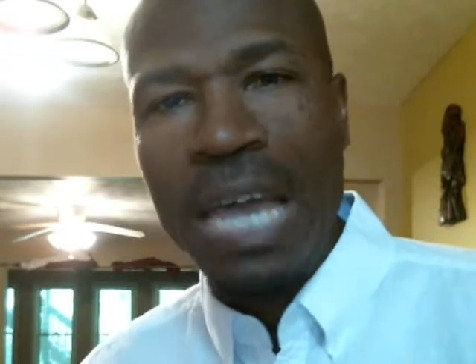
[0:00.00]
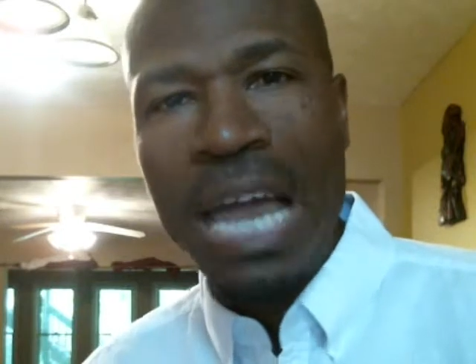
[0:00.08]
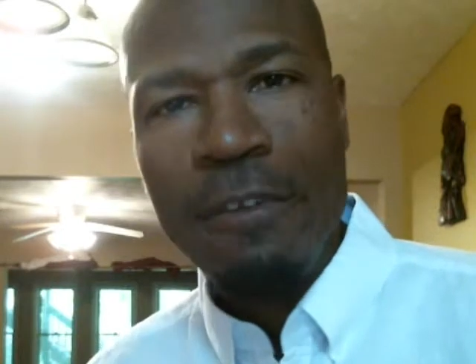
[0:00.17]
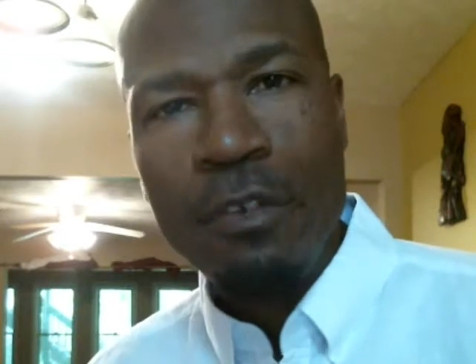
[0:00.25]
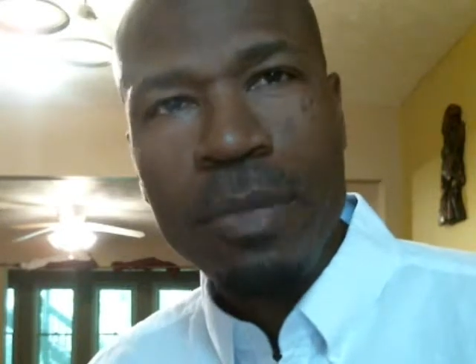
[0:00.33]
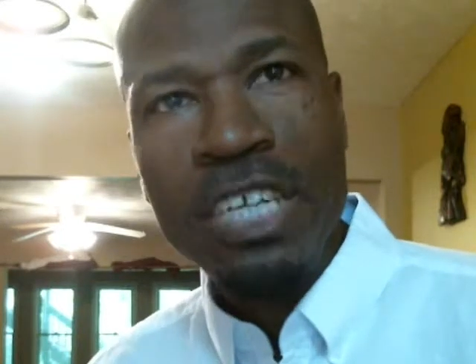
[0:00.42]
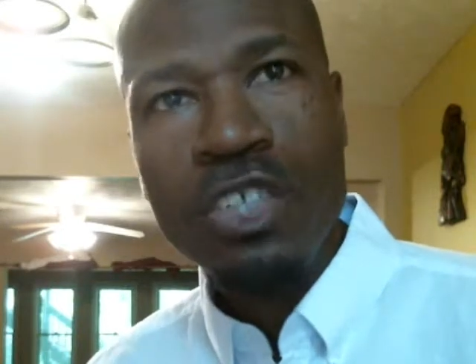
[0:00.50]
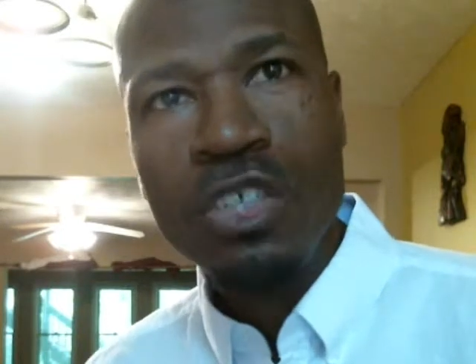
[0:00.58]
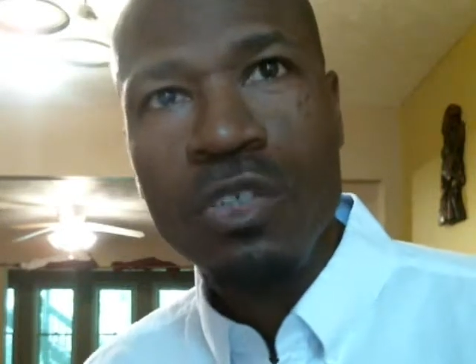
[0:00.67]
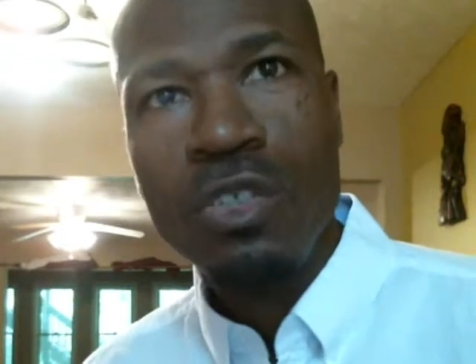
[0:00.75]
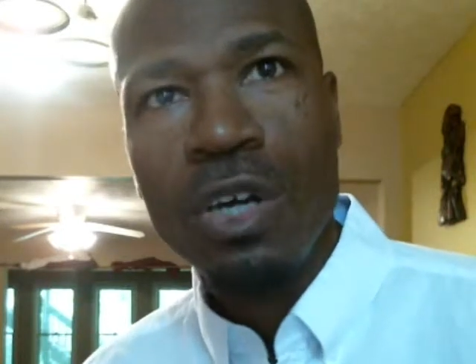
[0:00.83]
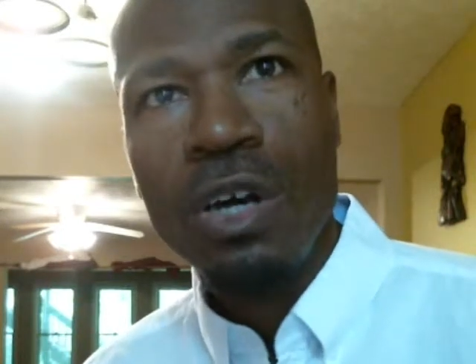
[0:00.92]

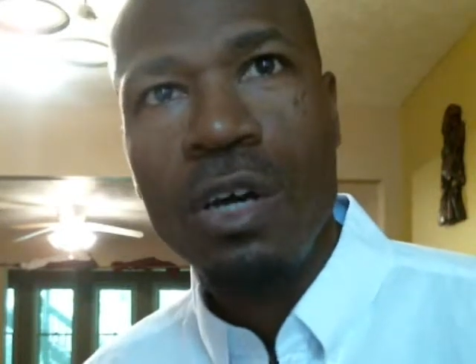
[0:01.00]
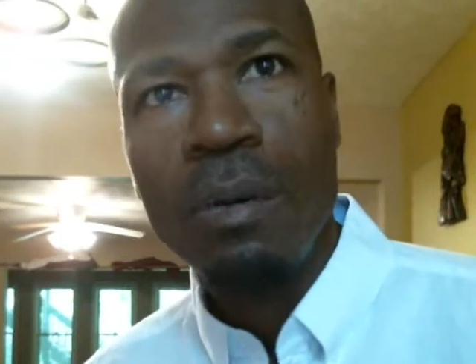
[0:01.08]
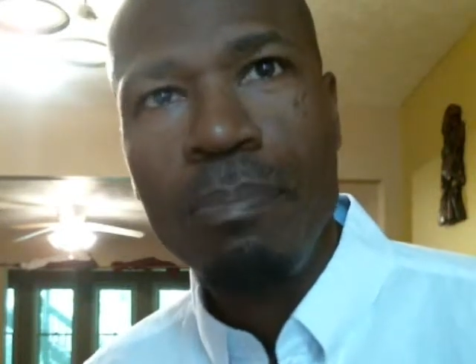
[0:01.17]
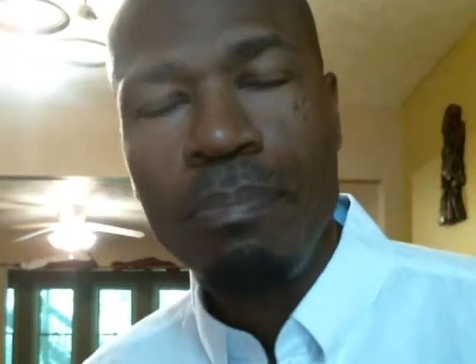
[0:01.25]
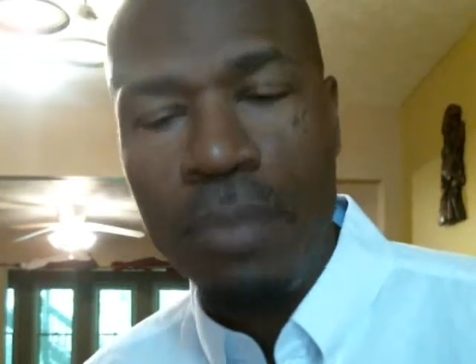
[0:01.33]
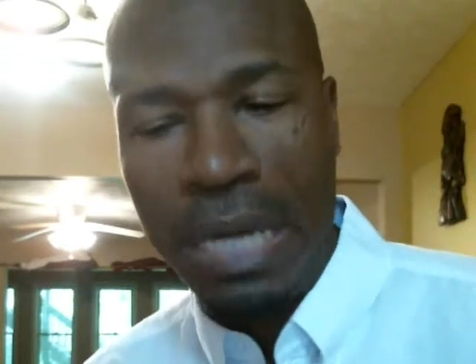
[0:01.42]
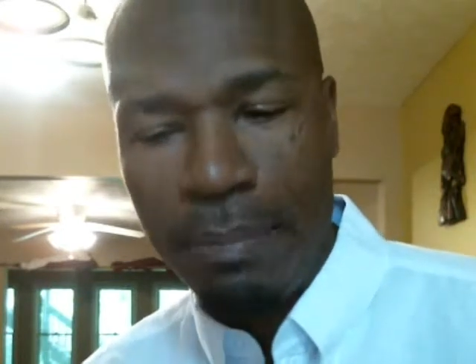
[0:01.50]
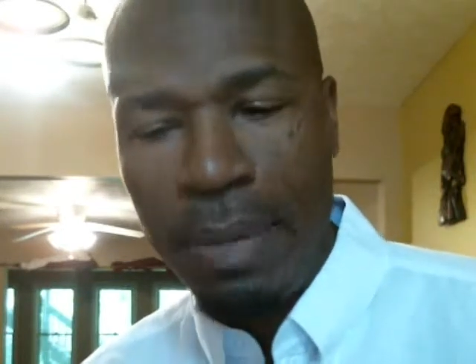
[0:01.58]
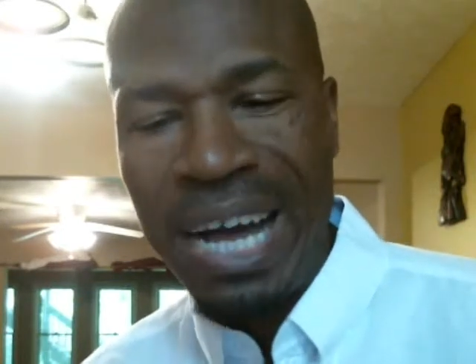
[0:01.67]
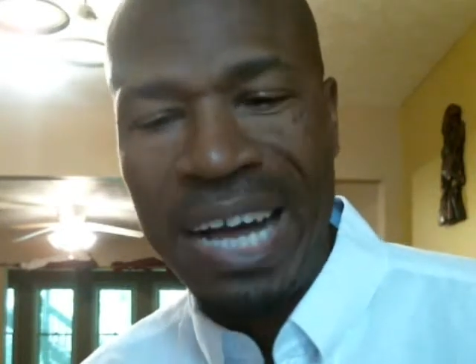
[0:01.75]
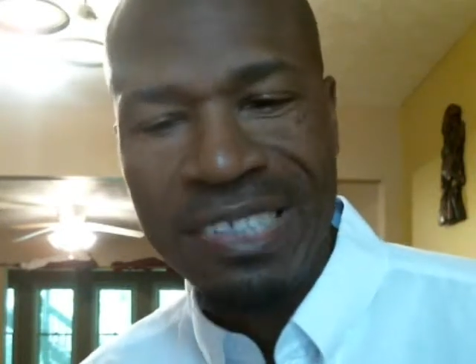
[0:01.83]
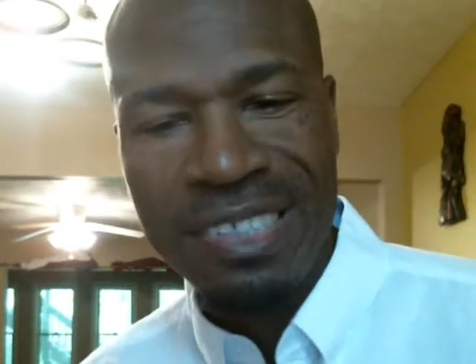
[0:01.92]
Affirmations are like
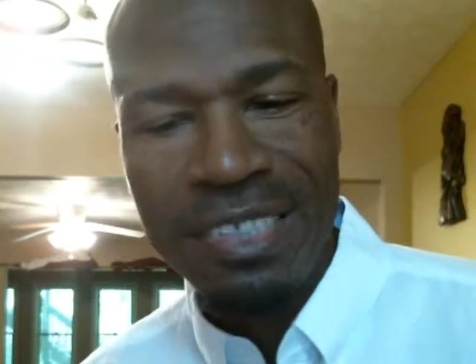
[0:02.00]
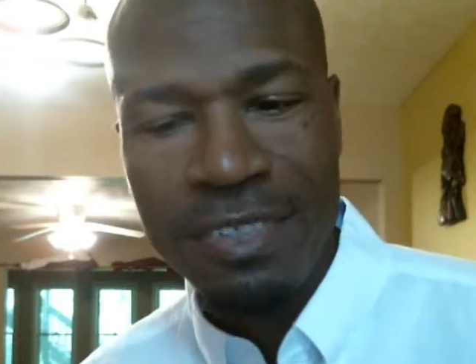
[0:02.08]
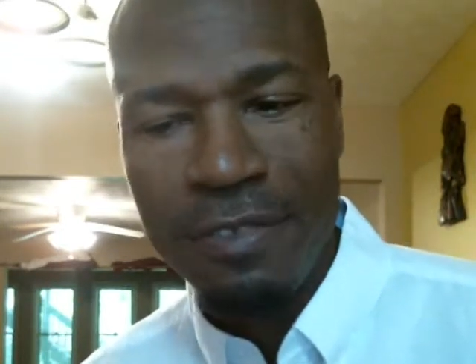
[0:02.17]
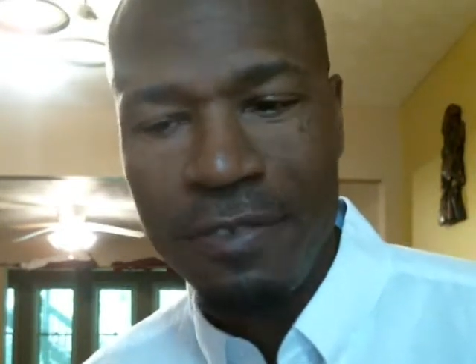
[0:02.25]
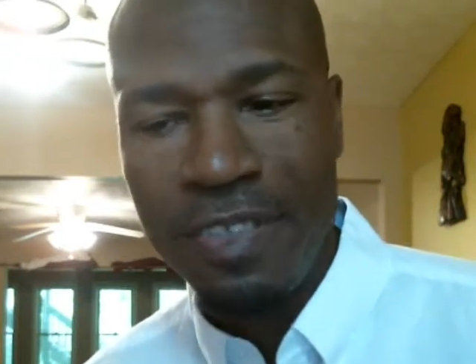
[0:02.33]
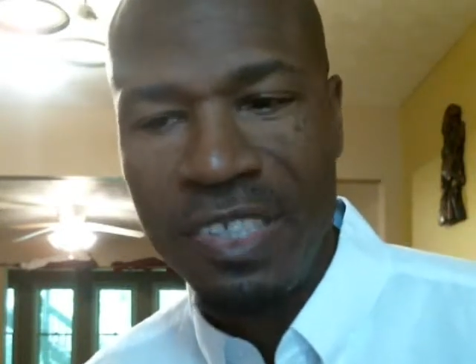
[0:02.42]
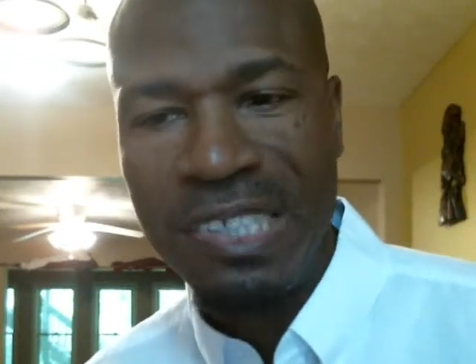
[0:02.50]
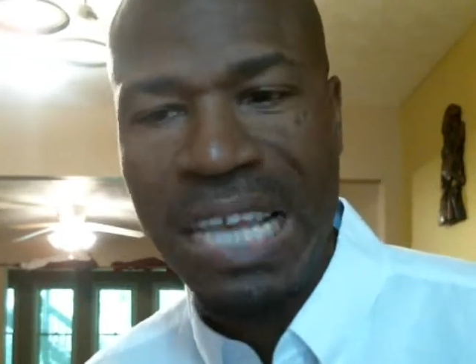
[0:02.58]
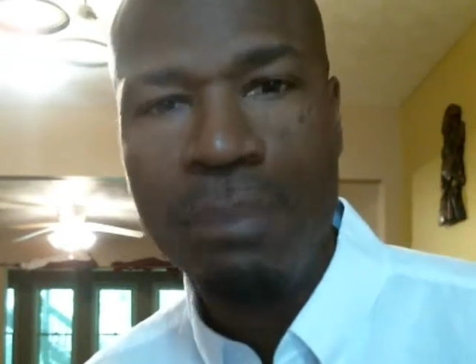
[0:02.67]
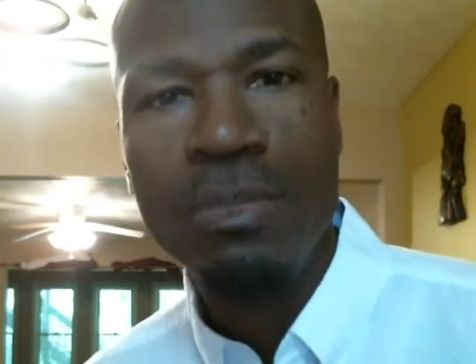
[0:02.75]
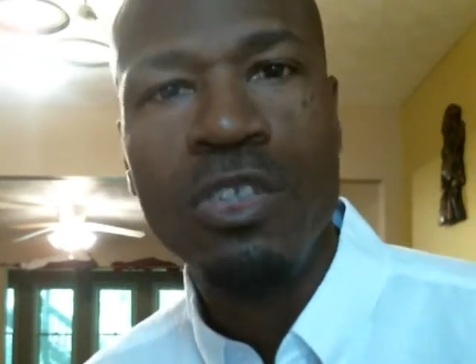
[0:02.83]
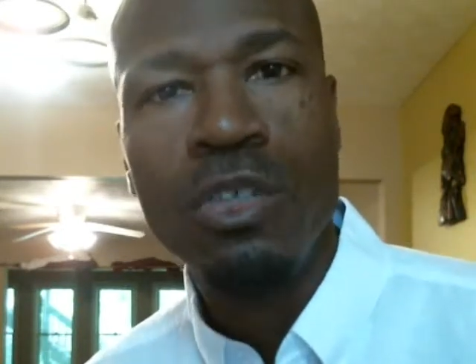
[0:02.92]
positive
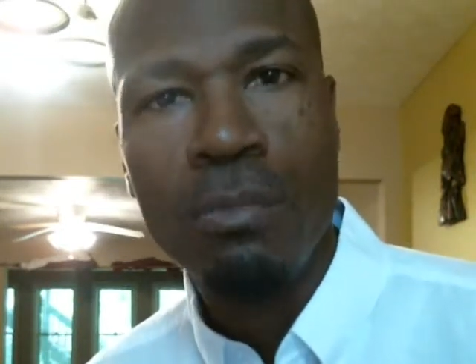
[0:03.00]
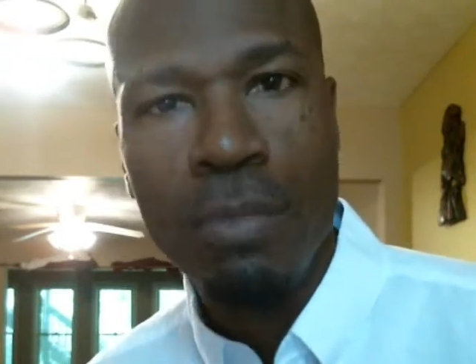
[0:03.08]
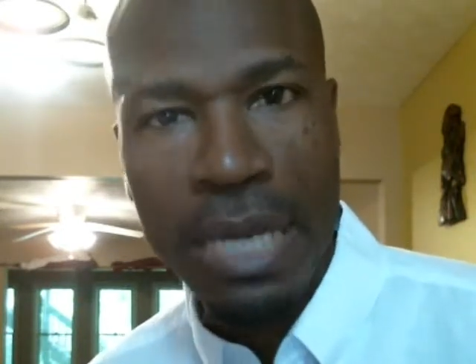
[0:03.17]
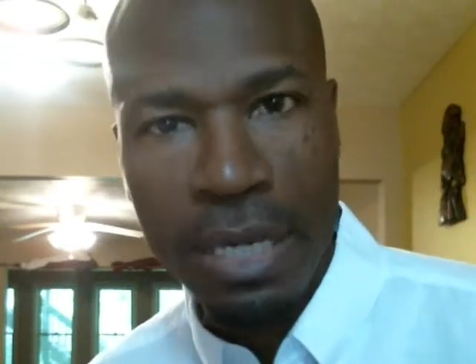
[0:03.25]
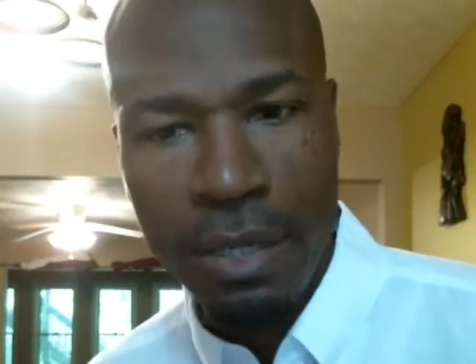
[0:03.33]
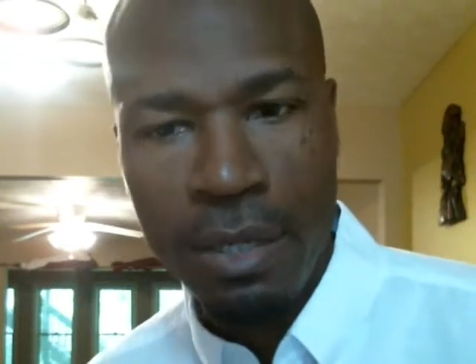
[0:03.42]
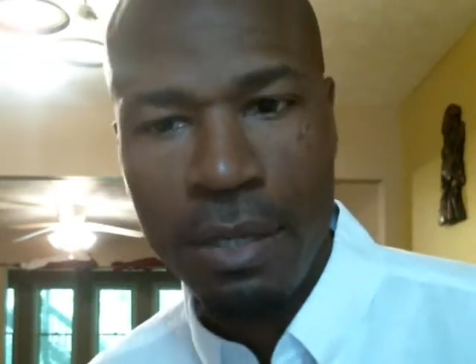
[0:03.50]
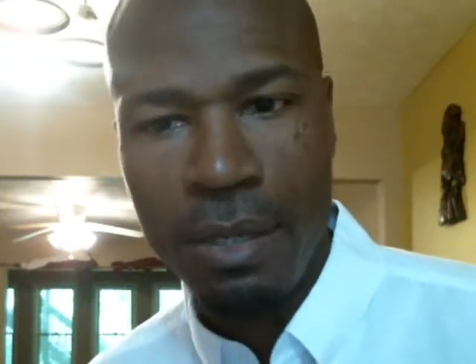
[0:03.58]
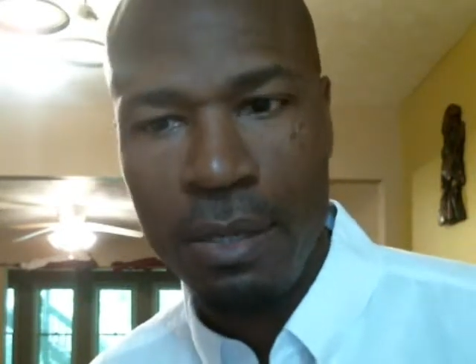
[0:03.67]
statements you make